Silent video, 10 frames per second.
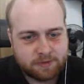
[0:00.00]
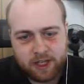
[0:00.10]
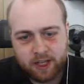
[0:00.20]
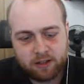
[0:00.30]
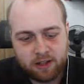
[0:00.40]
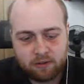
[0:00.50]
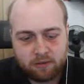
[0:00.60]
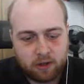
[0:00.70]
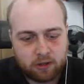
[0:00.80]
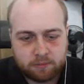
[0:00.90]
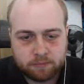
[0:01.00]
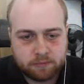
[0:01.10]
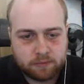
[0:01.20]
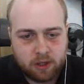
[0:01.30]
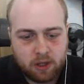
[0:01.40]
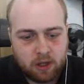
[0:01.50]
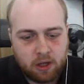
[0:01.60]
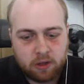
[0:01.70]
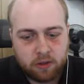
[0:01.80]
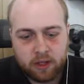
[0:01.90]
Yeah, that's fine.
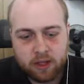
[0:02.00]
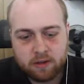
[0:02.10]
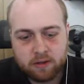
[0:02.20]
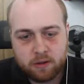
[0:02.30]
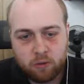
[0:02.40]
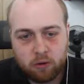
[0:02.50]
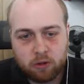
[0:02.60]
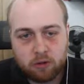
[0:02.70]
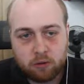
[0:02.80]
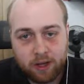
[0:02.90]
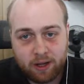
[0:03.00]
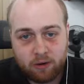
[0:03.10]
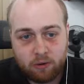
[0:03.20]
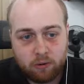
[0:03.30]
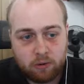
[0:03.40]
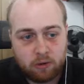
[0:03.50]
The thing is, what I'm going to do now